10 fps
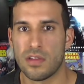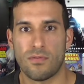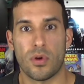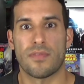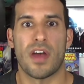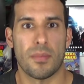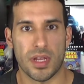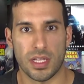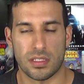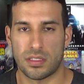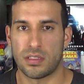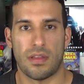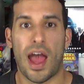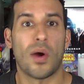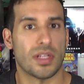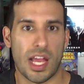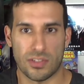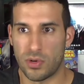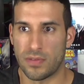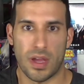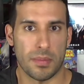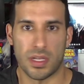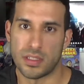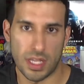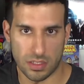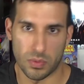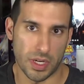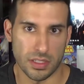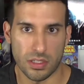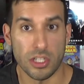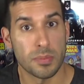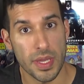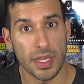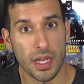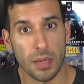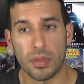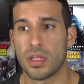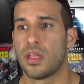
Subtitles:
45 minutes, last 45 minutes, that's when it starts picking up.